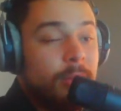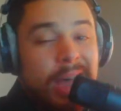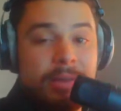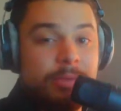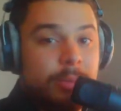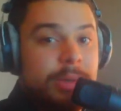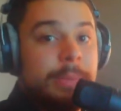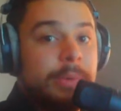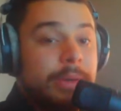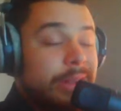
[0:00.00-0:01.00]
mindful
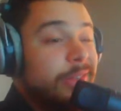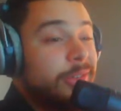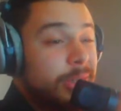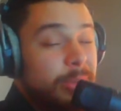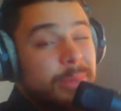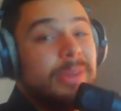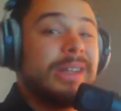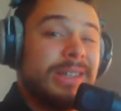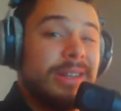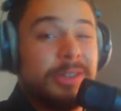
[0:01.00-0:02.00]
people, and then there's the people that
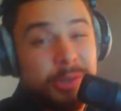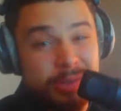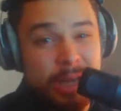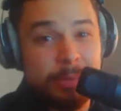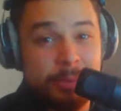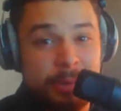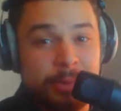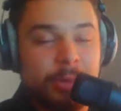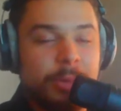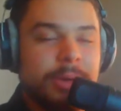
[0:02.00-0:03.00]
say there's two types of people
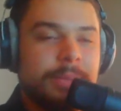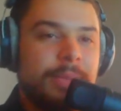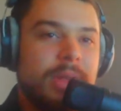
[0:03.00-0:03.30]
in the world.